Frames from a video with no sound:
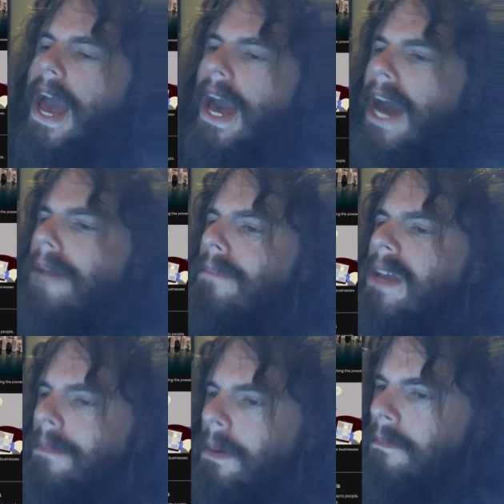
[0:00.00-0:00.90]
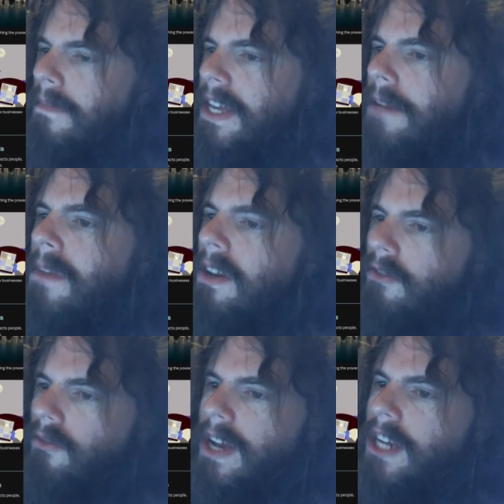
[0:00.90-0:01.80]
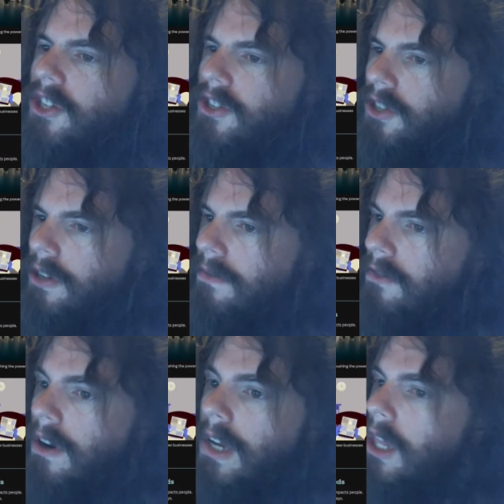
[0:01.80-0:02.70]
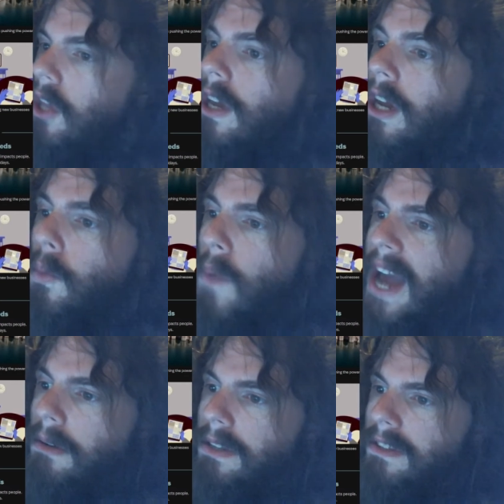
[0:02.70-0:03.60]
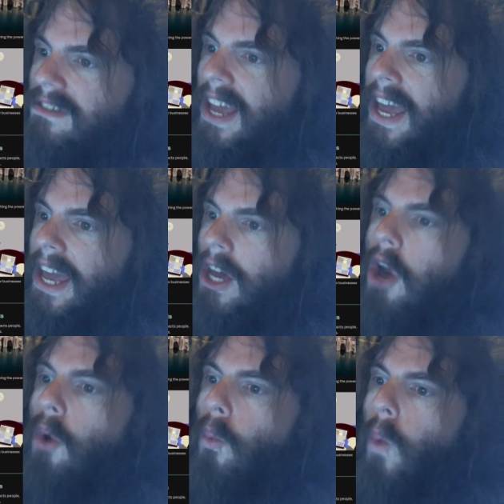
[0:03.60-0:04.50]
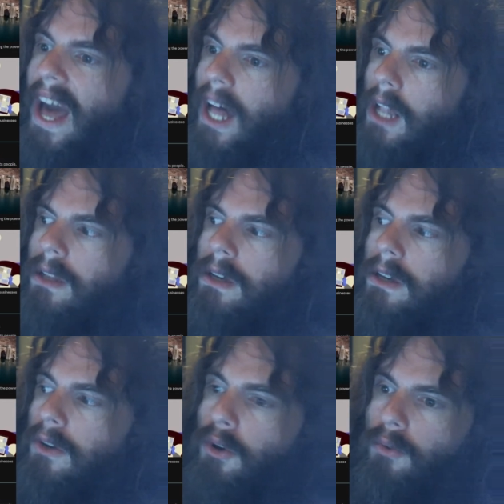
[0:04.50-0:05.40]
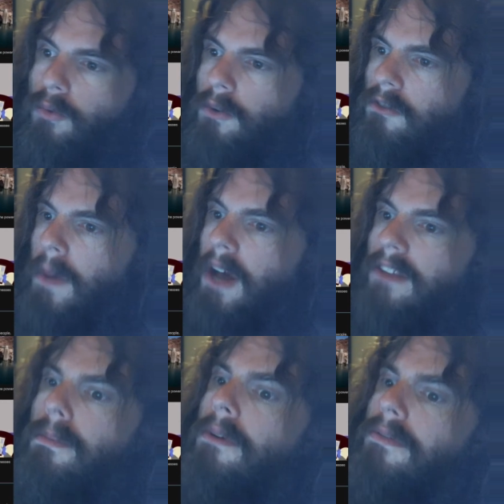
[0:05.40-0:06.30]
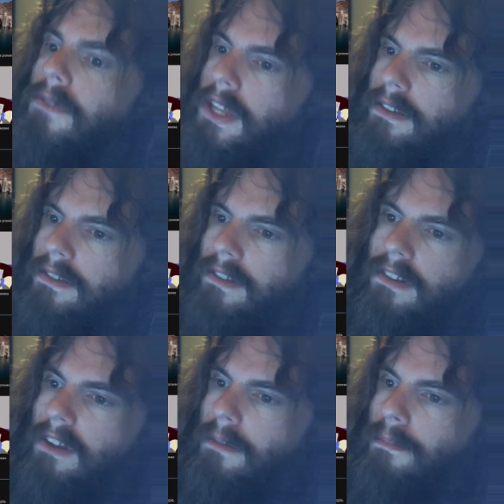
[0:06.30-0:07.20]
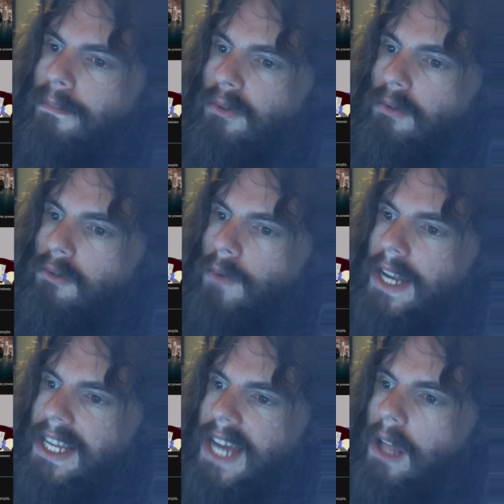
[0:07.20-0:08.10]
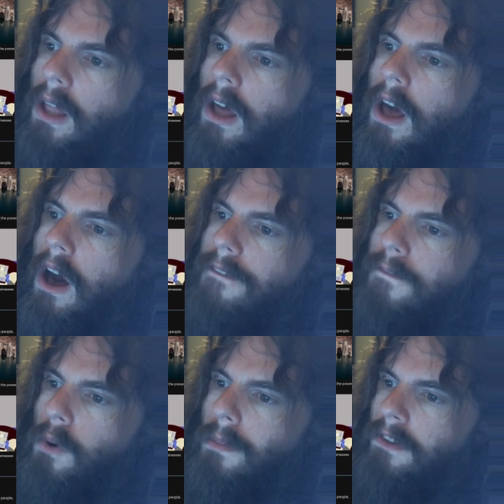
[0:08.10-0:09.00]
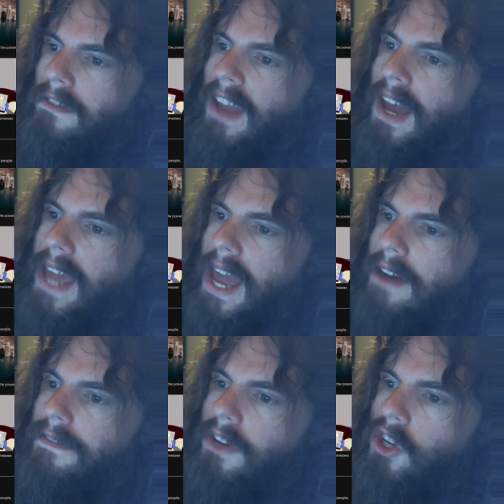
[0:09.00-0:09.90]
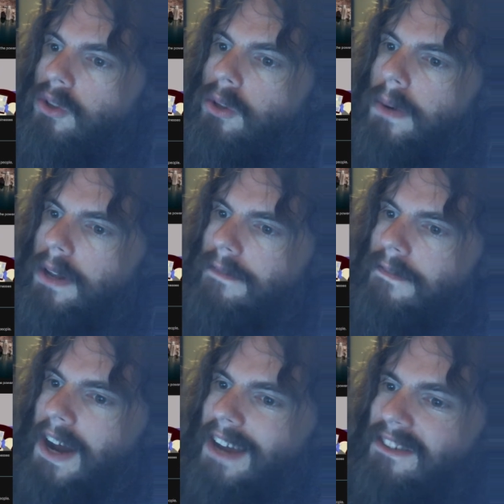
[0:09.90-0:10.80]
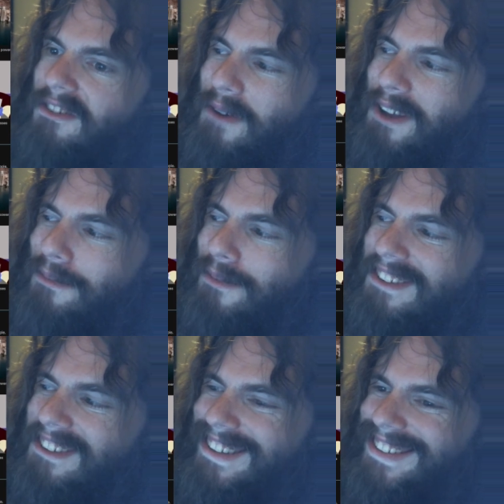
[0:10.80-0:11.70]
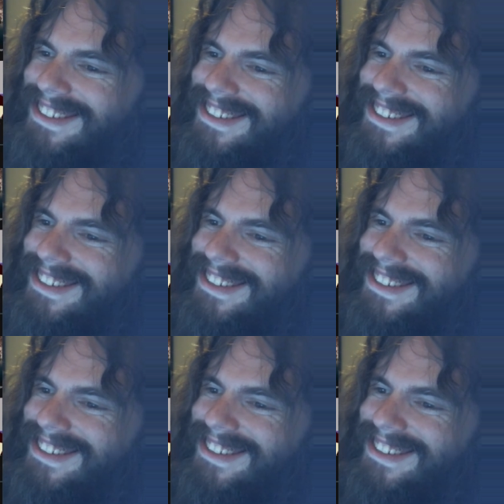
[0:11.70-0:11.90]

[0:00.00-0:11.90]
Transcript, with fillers: At minimum, the administration should have started looking around and saying, Well, who's responsible for this? said Bruce Riedel, a former CIA official who had advised U.S. presidents.